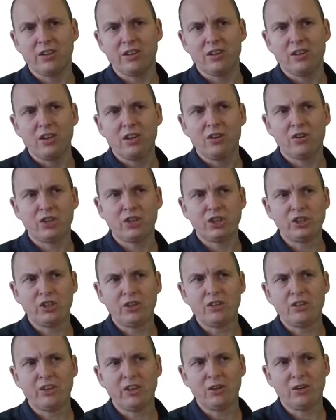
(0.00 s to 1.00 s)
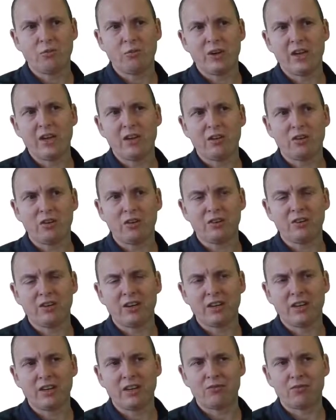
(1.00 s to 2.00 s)
you're shunting away all the
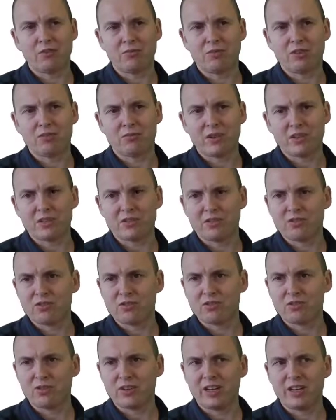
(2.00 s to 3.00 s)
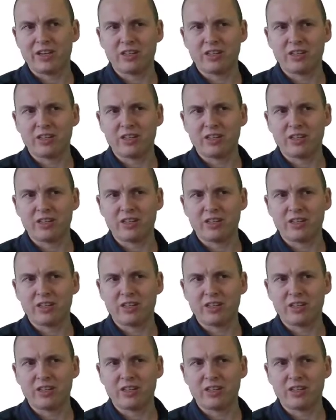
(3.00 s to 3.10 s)
light from these resonances to the edge